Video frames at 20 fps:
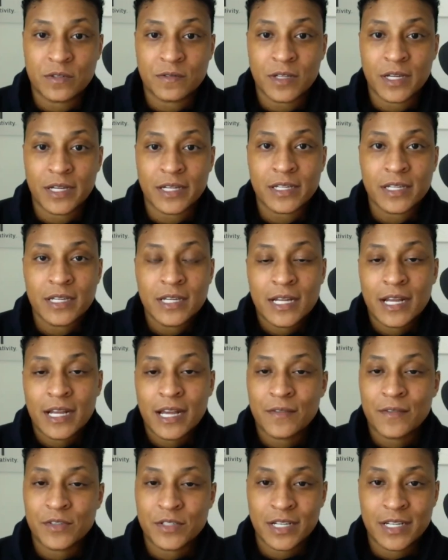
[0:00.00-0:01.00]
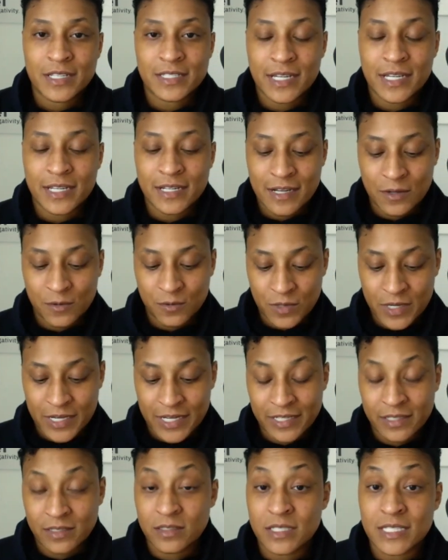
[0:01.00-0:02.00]
of like advertise that.
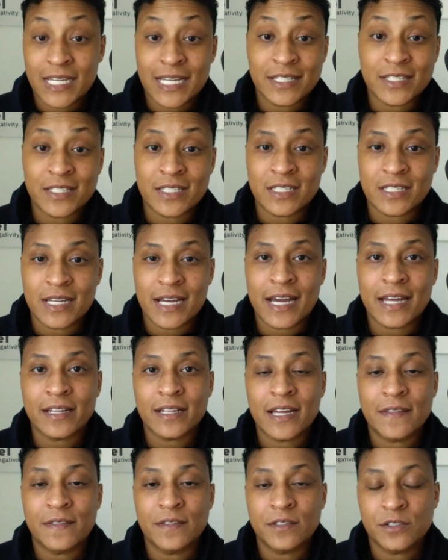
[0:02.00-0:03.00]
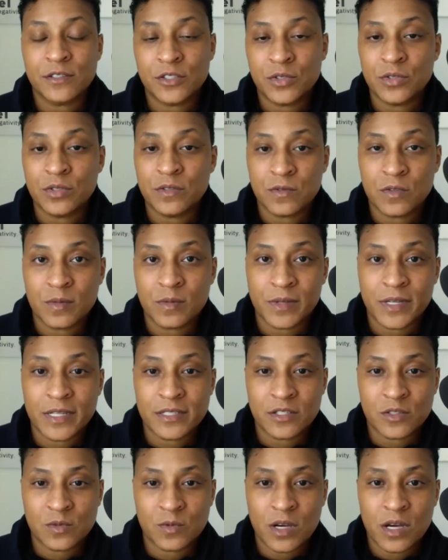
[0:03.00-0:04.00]
I can attest to that, and the 2D floor
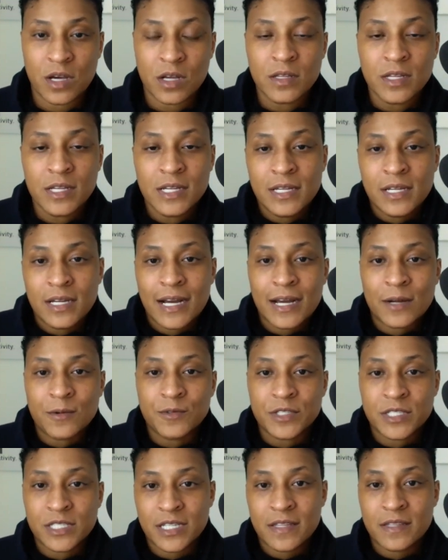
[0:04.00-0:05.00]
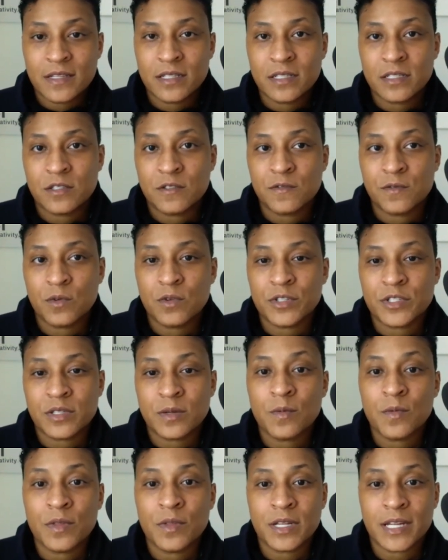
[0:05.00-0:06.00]
plans as well. I would say that it's for
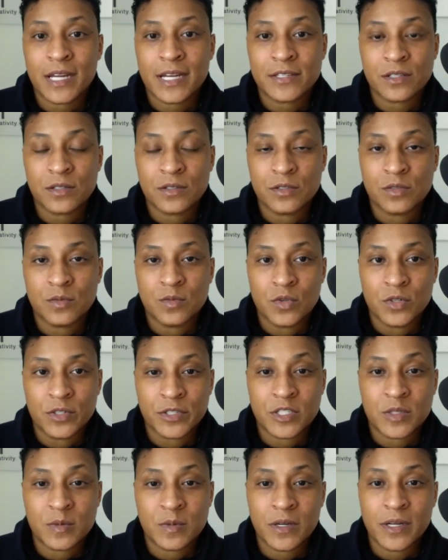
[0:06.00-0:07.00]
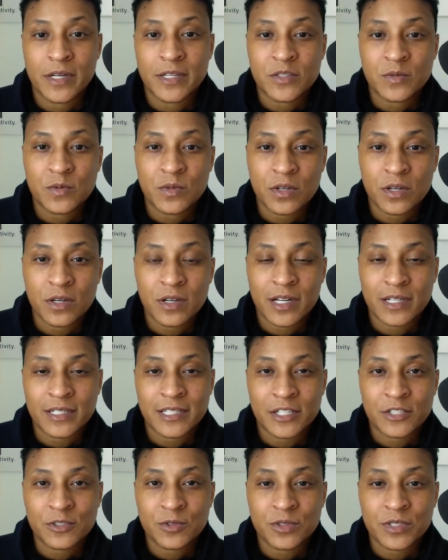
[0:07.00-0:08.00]
someone that has a little more experience with
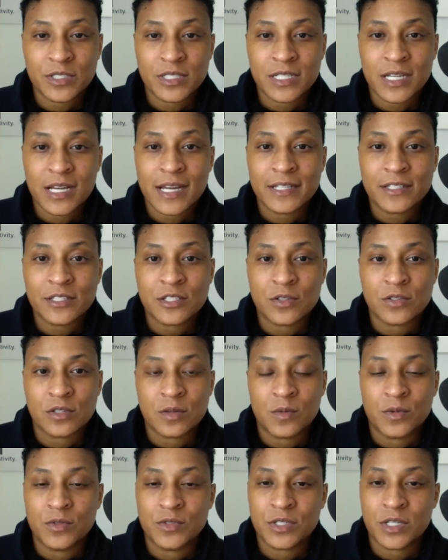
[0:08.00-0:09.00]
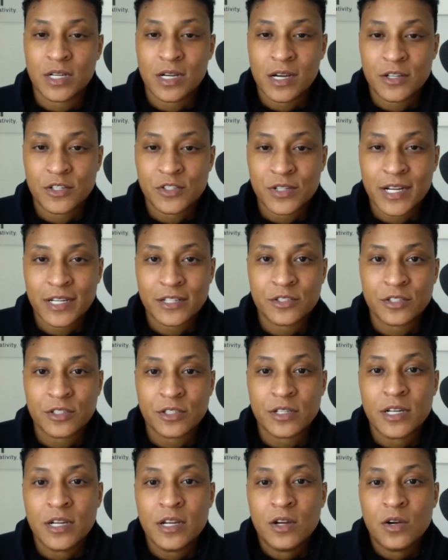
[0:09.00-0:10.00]
architectural design, so someone who's a
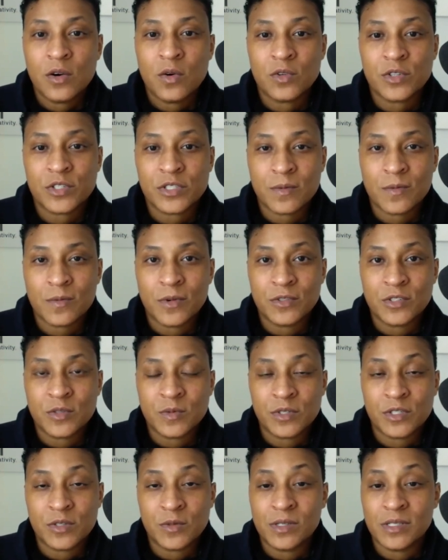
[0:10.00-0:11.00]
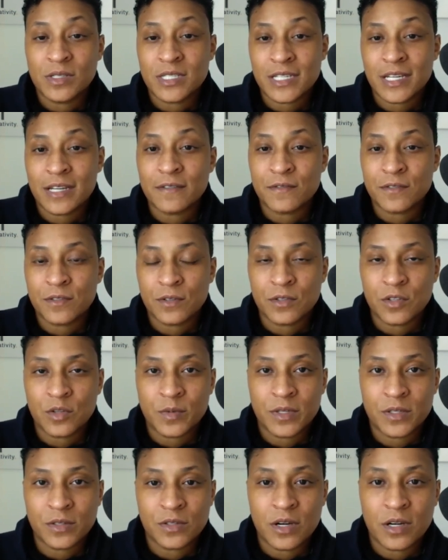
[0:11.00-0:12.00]
contractor or someone who's been doing design for a little
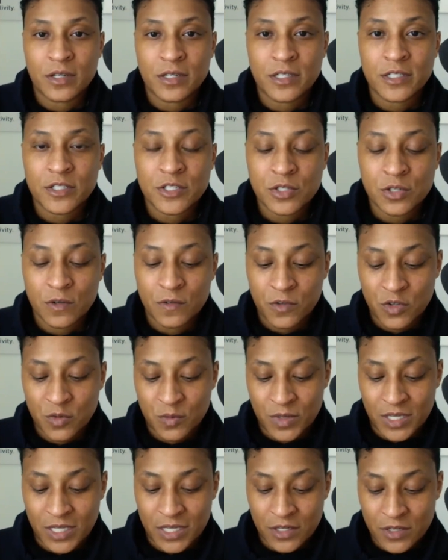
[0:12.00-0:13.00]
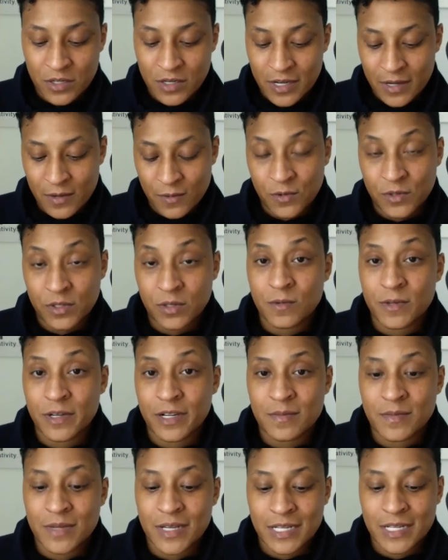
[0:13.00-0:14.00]
bit longer. So if you're a beginner, I wouldn't
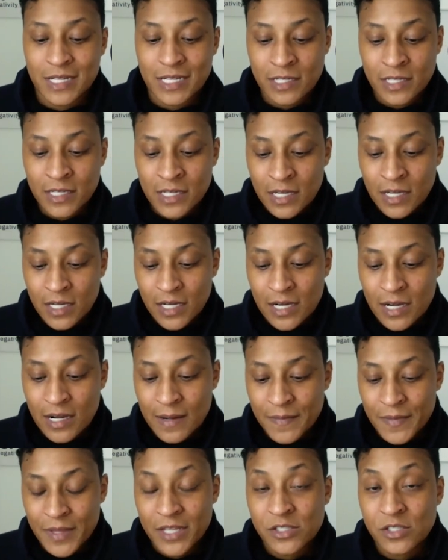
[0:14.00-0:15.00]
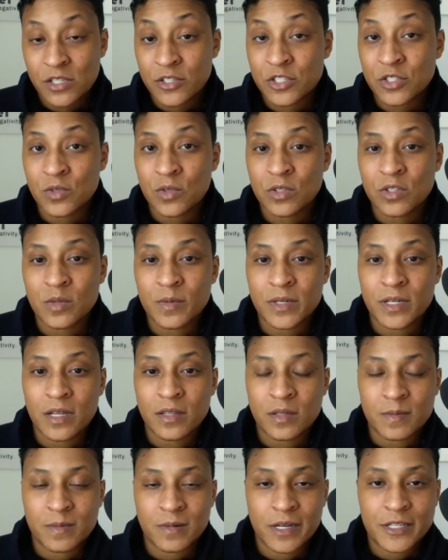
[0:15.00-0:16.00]
recommend it. It's also a little bit on
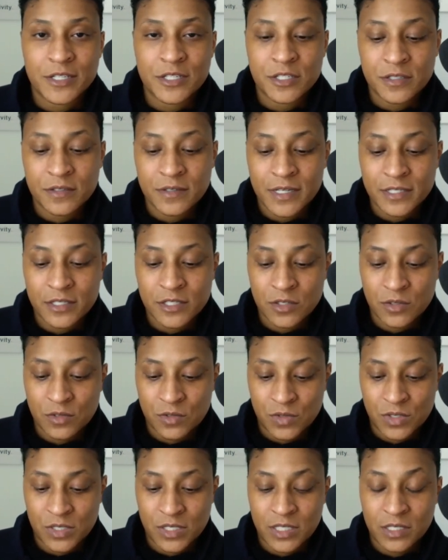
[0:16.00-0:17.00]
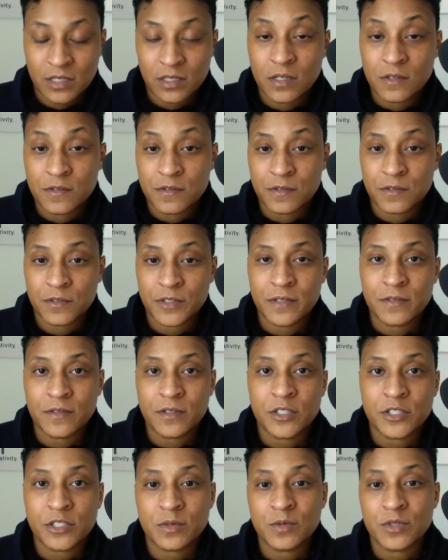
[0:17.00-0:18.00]
the pricier end, so you can get a free
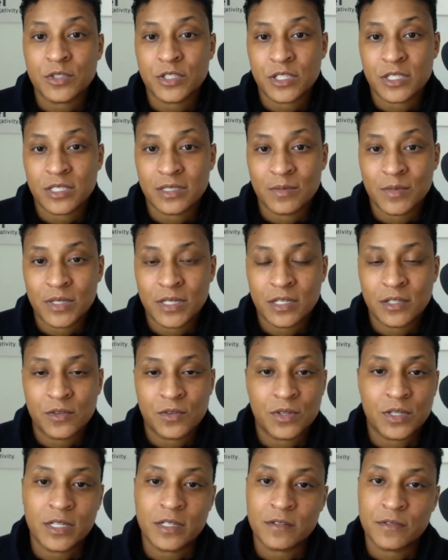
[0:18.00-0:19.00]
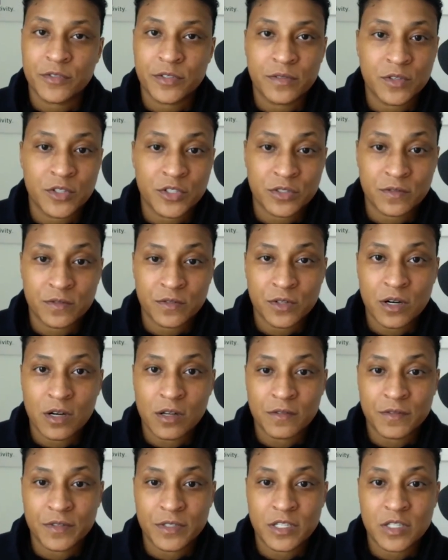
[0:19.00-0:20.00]
version, which is limited. You can get a free version for
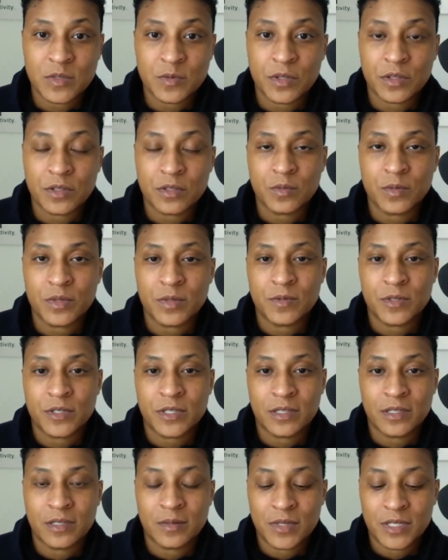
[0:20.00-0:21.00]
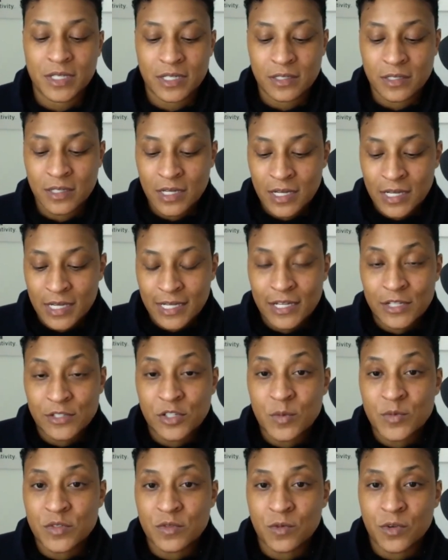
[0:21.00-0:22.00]
all of these, but they'll be pretty limited in
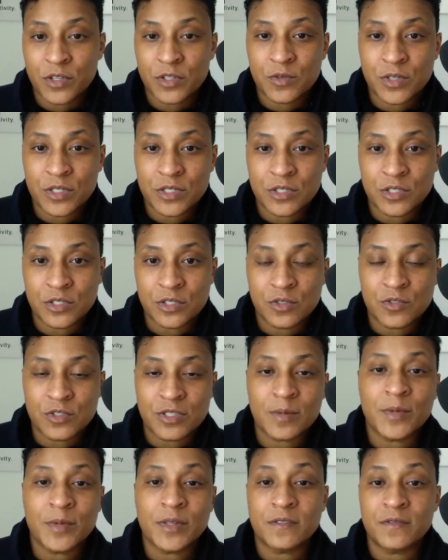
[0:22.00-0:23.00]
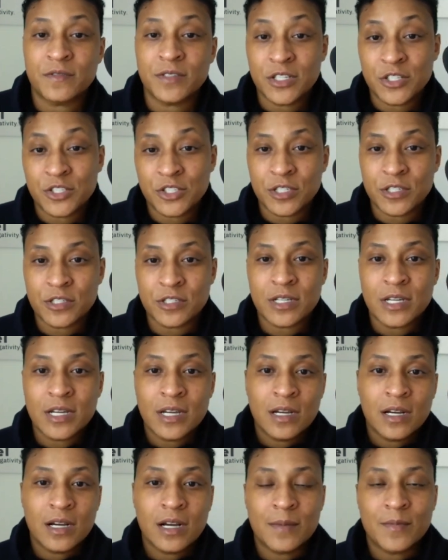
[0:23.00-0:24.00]
terms of what you can do. Some of the features,
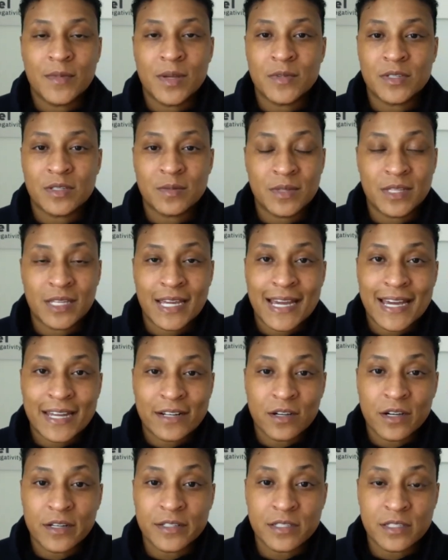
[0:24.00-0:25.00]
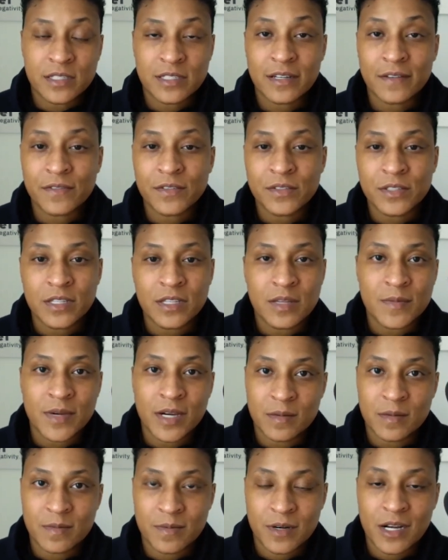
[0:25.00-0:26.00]
maybe some of the add-ons, definitely the
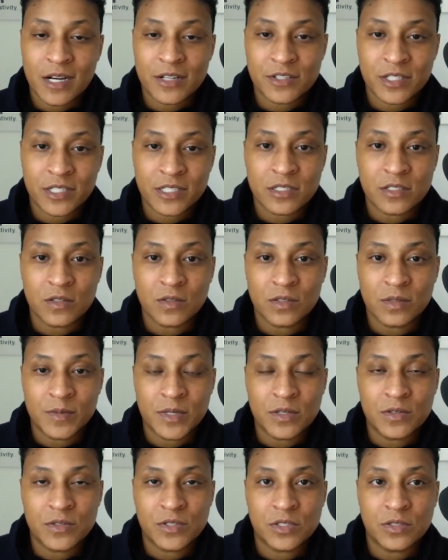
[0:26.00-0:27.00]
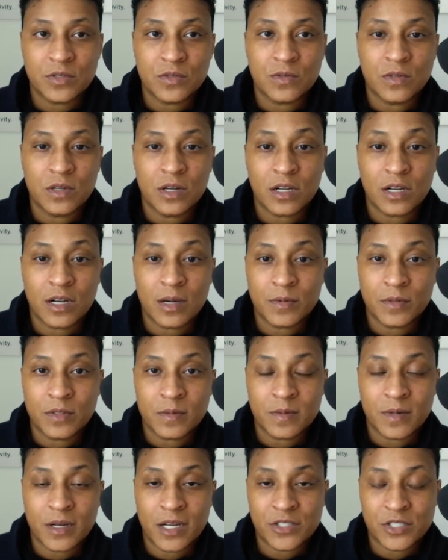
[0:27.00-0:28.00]
amount of projects. They'll limit you to a couple
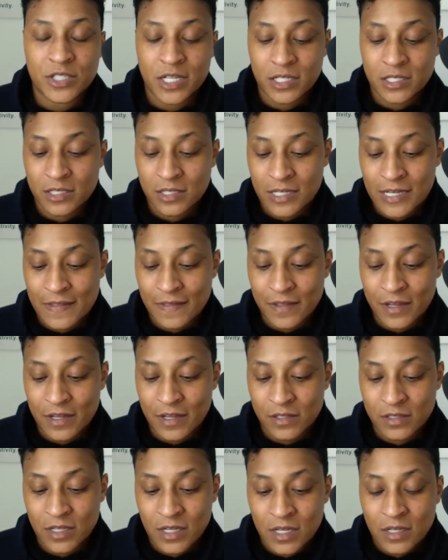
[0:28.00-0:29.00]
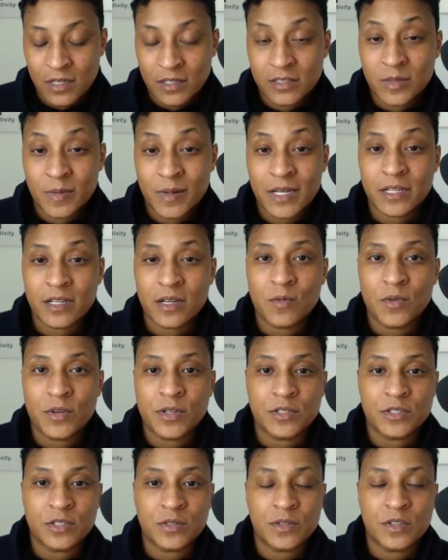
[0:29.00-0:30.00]
of projects, and then depending on what
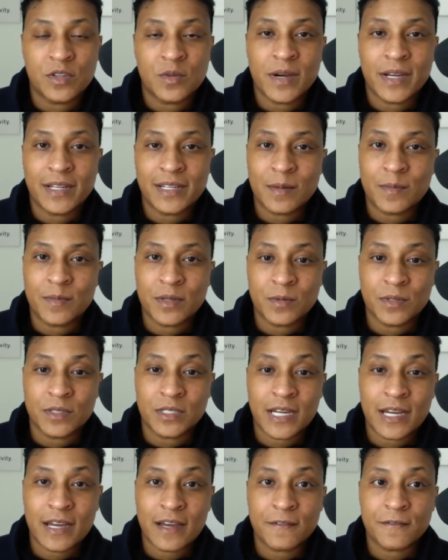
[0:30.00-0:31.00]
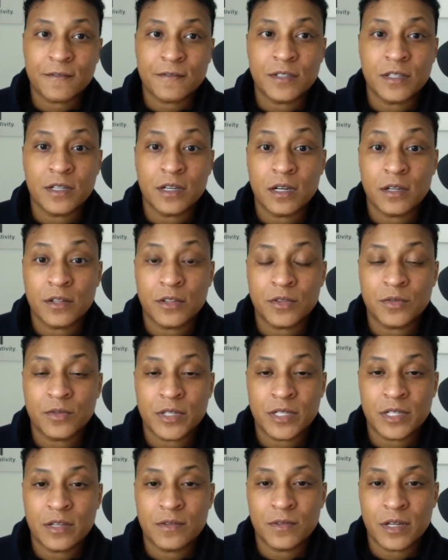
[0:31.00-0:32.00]
you're doing, you might not be able to have the
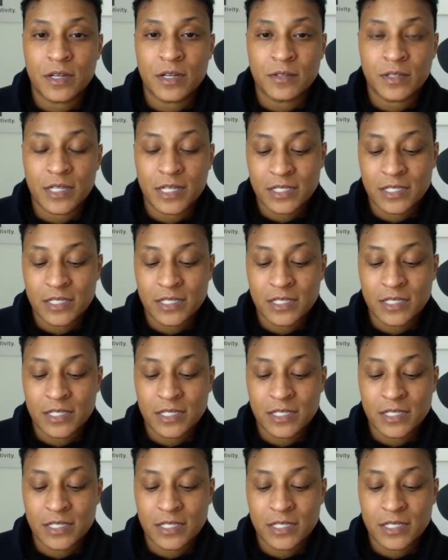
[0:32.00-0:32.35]
3D rendering